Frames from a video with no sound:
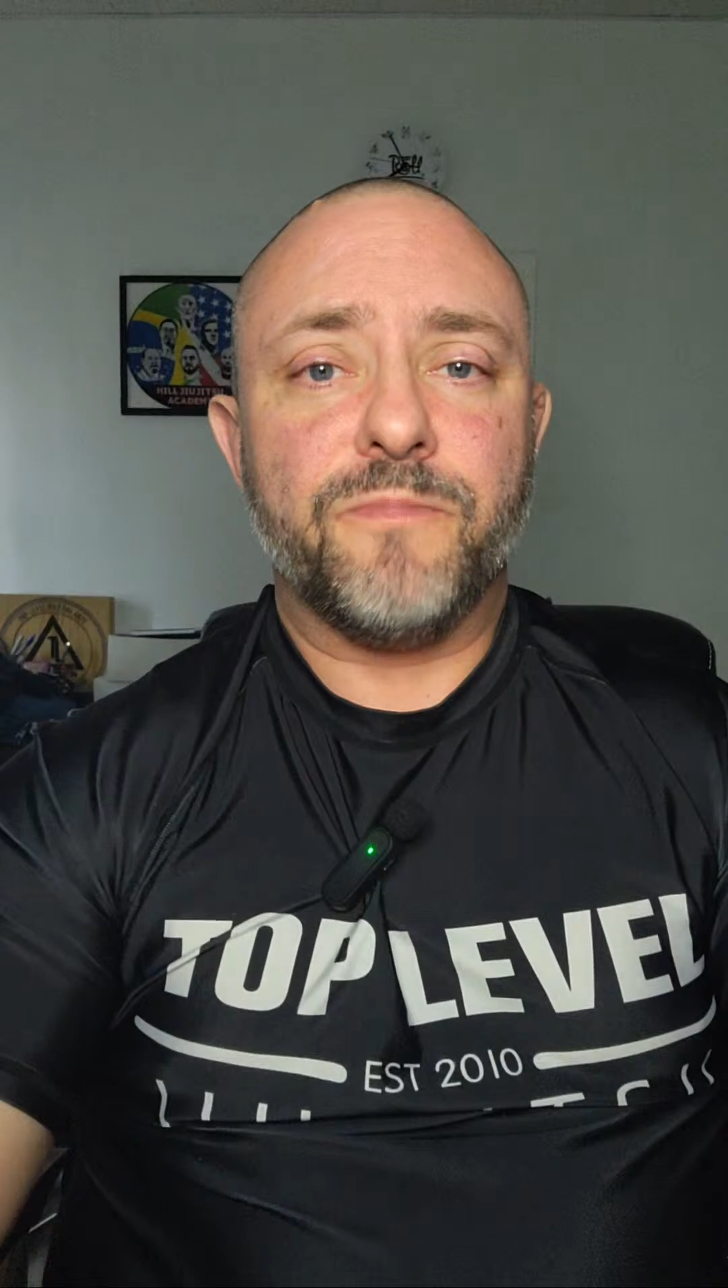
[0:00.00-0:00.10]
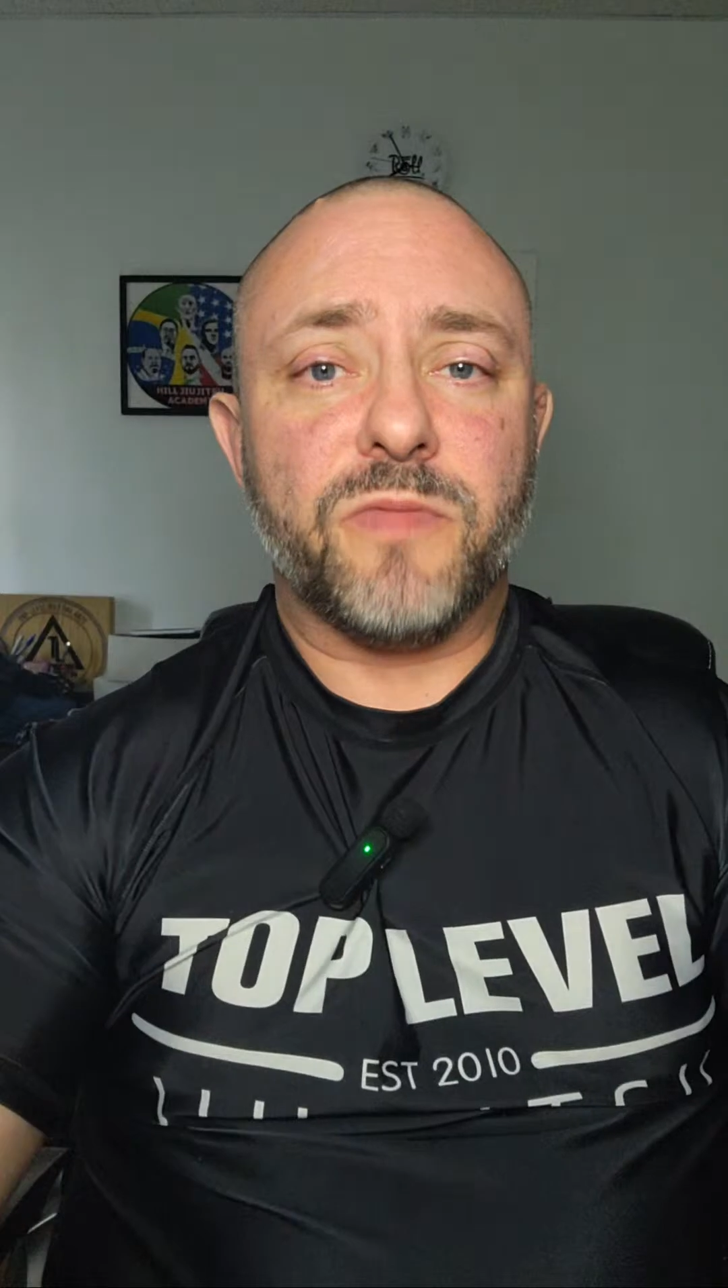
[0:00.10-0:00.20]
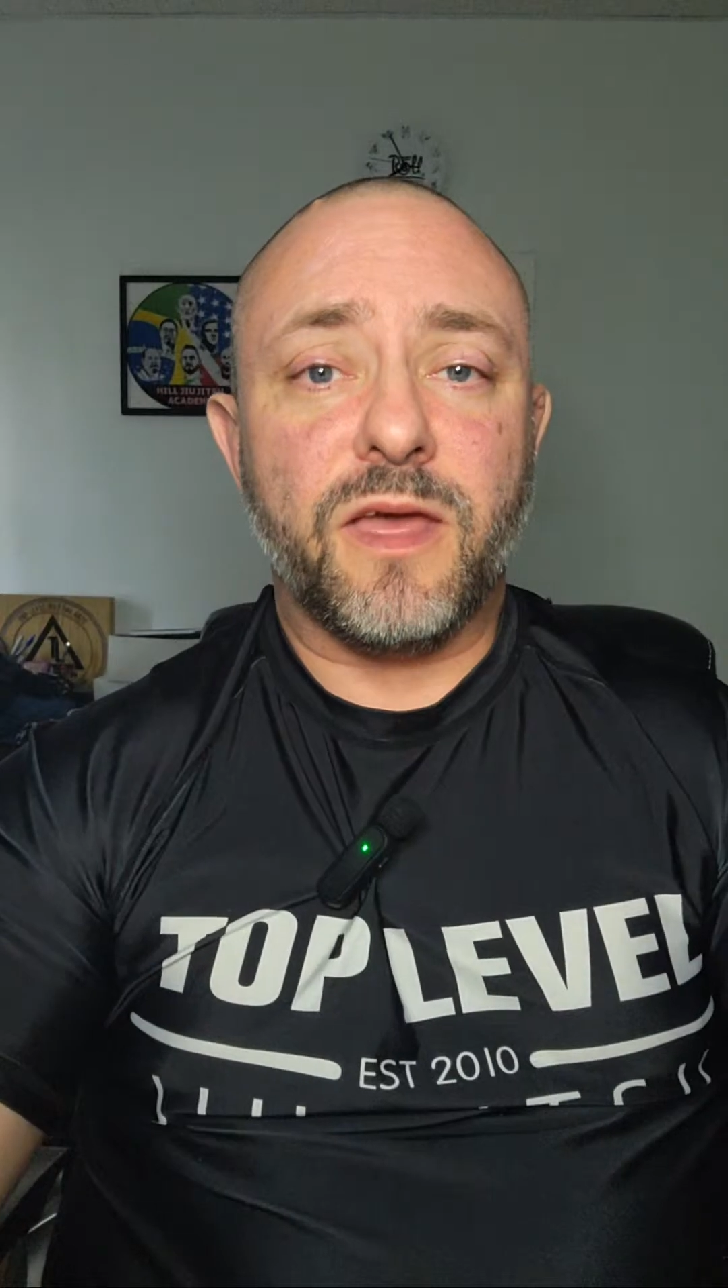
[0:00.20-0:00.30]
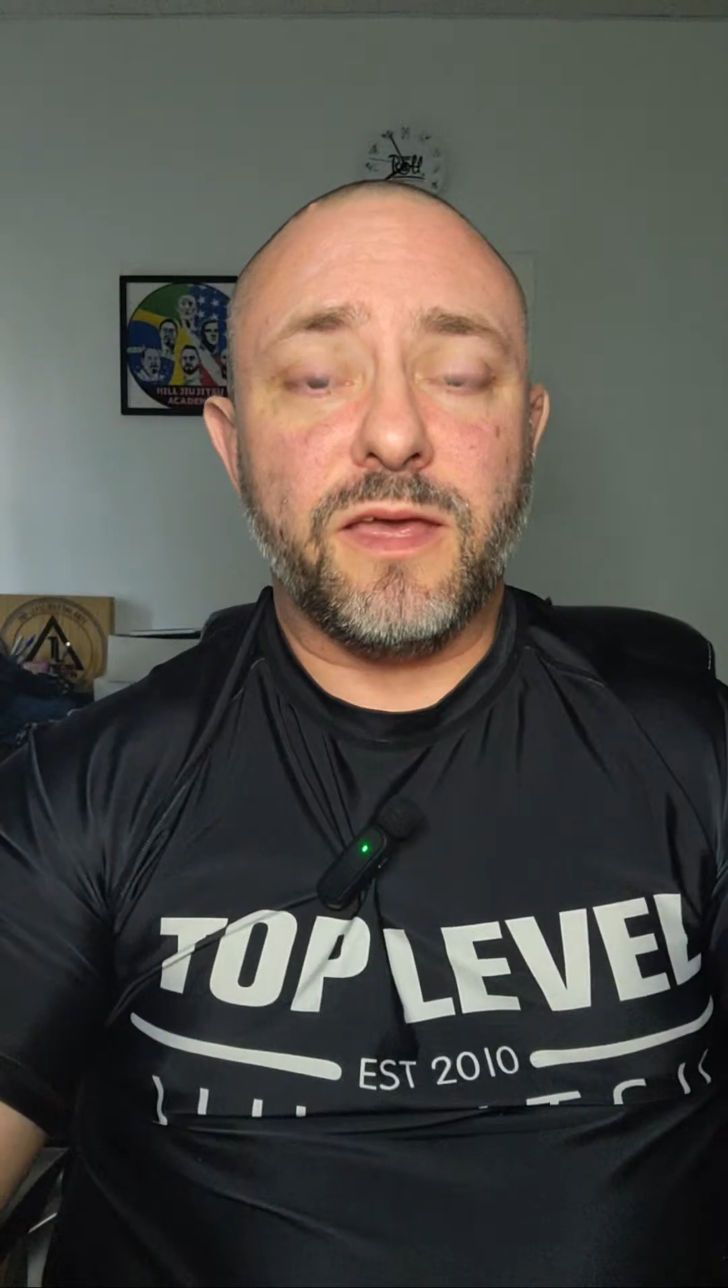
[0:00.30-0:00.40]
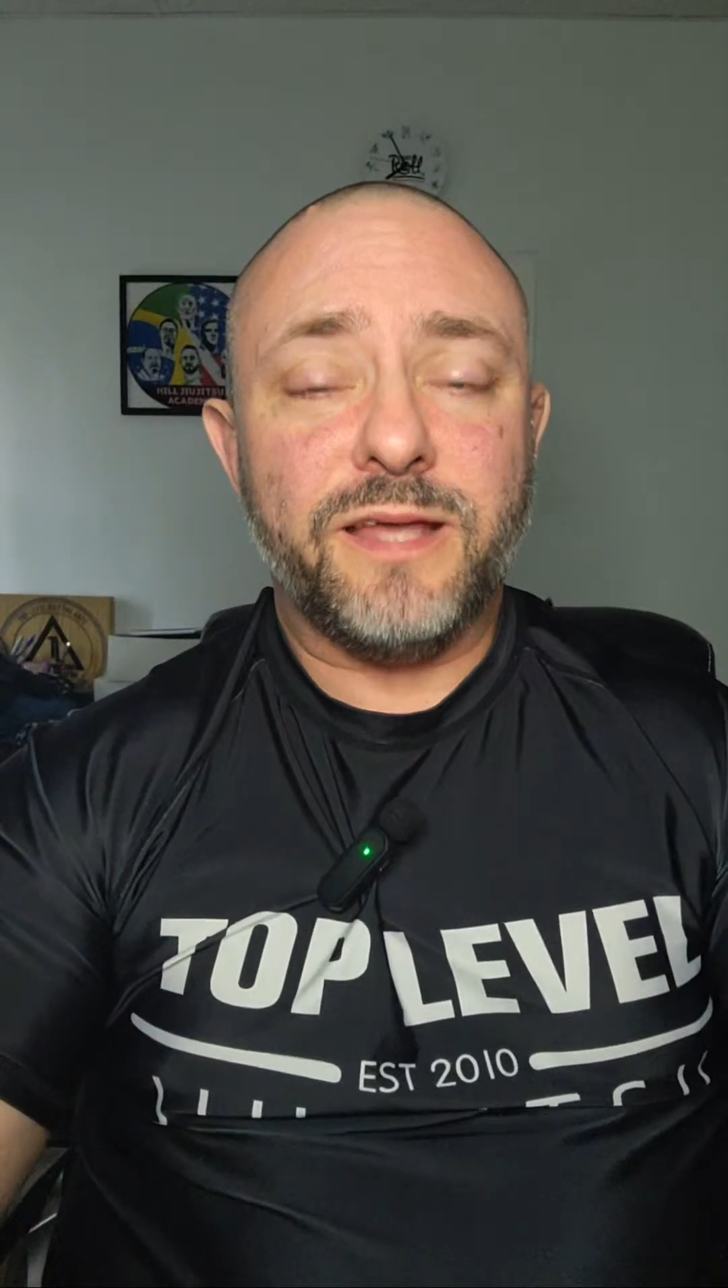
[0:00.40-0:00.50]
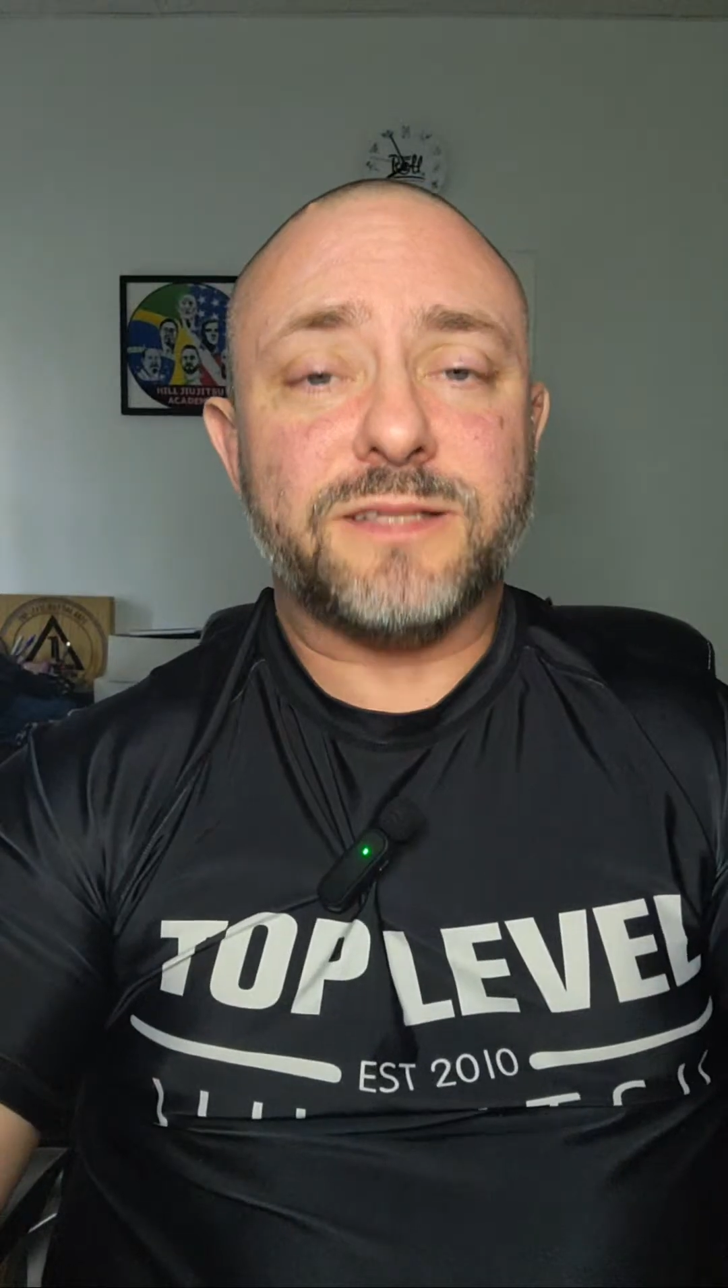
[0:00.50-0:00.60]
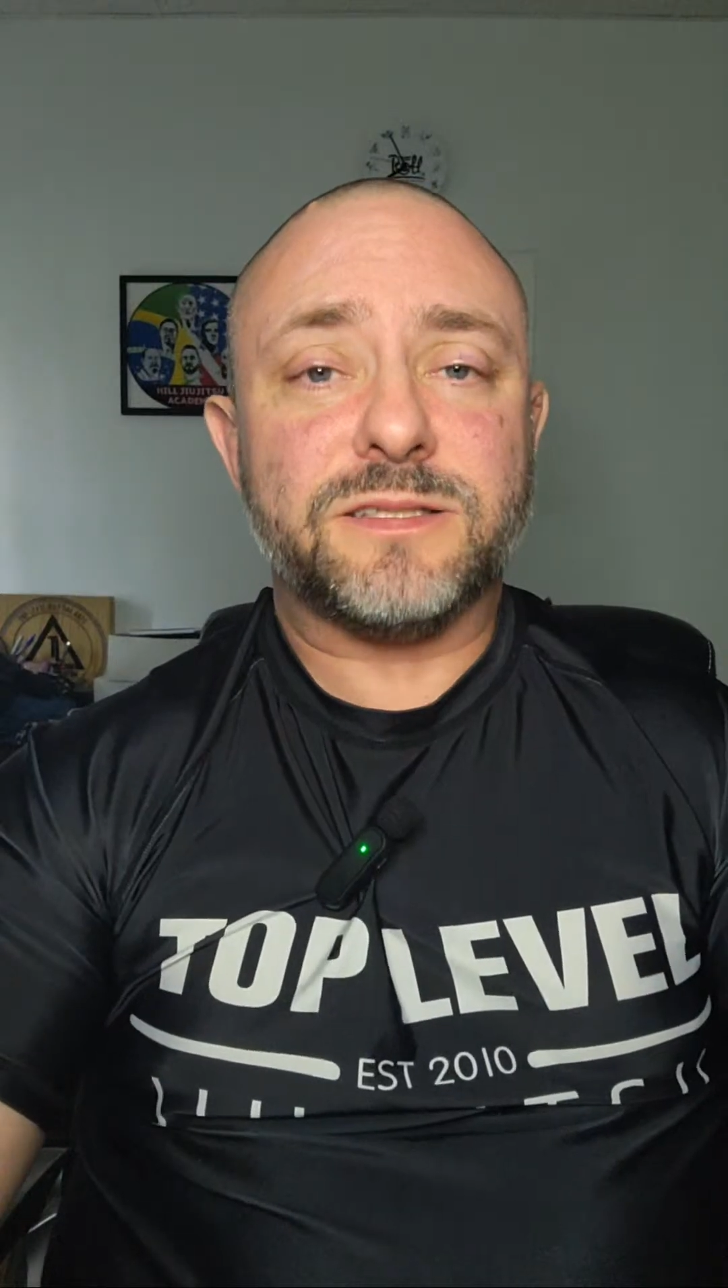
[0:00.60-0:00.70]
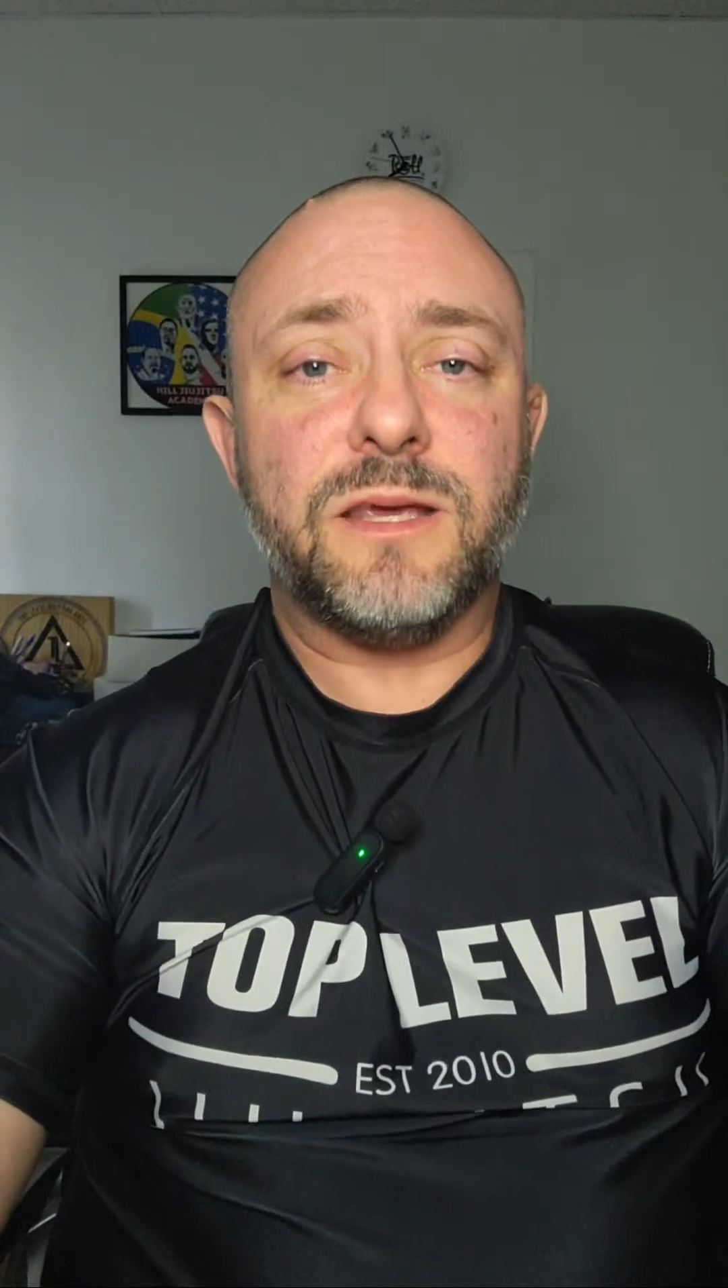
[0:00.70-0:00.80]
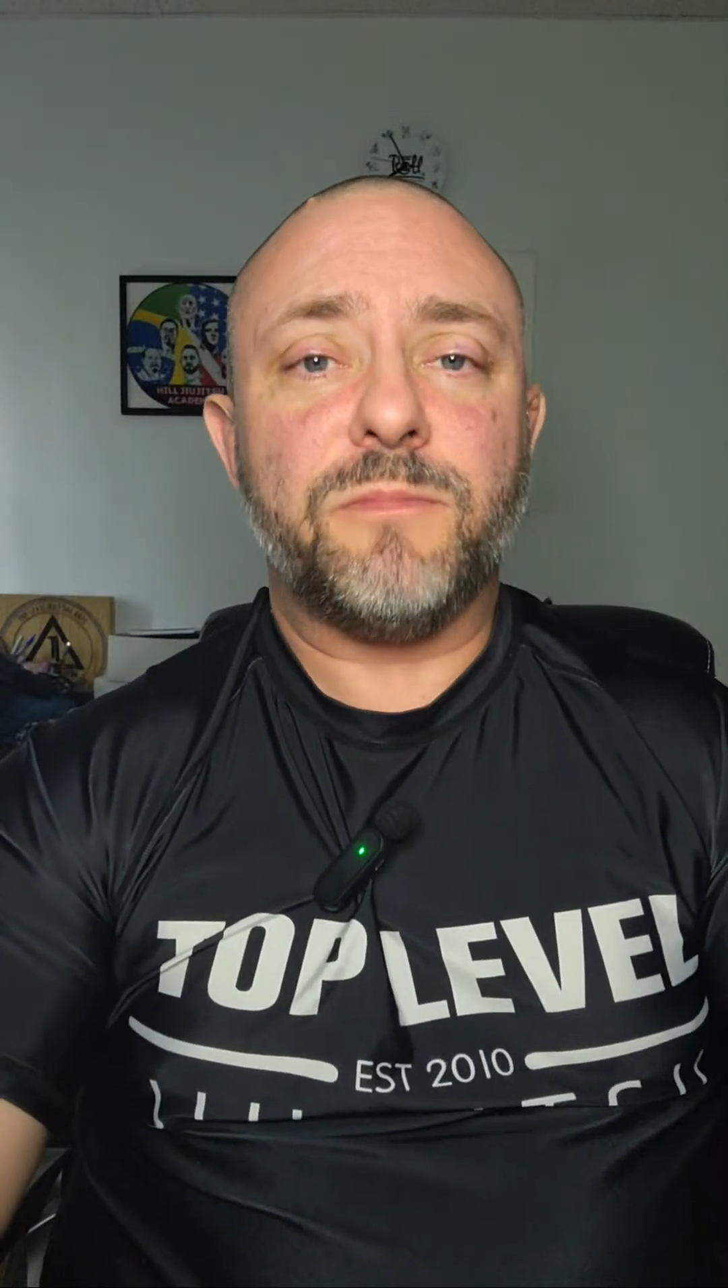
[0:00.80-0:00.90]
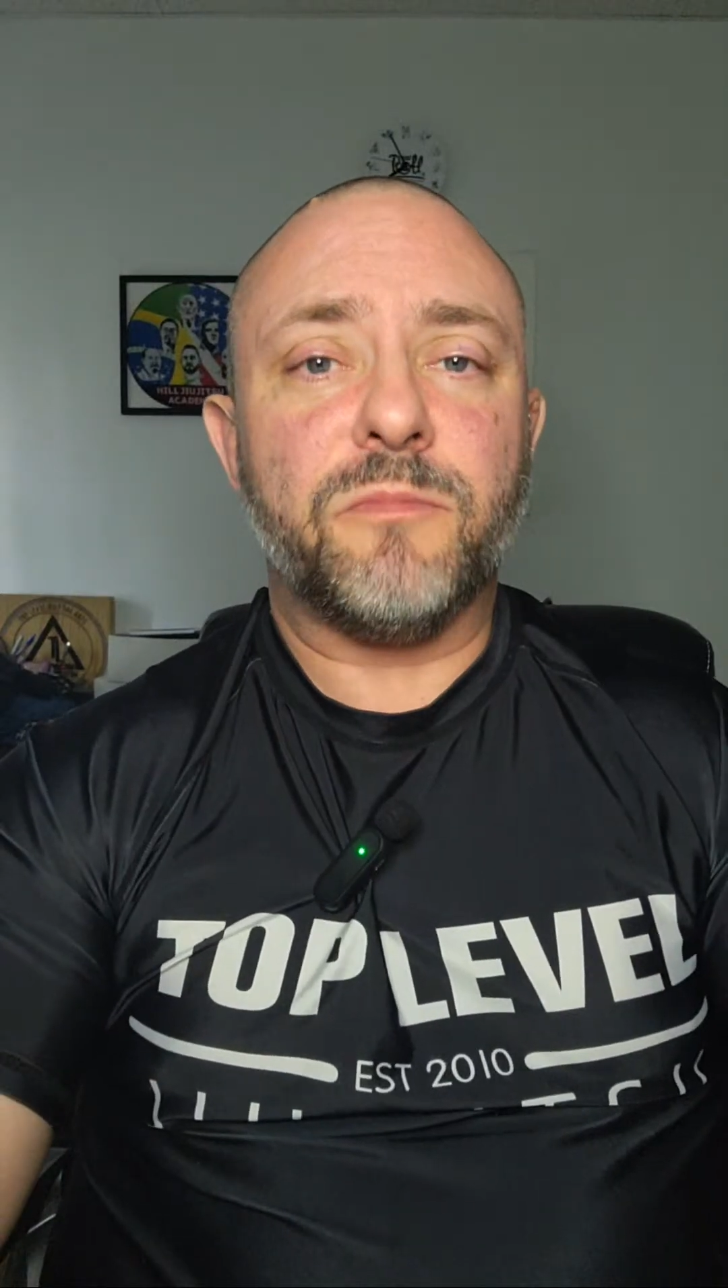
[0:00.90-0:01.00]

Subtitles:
They eat, sleep,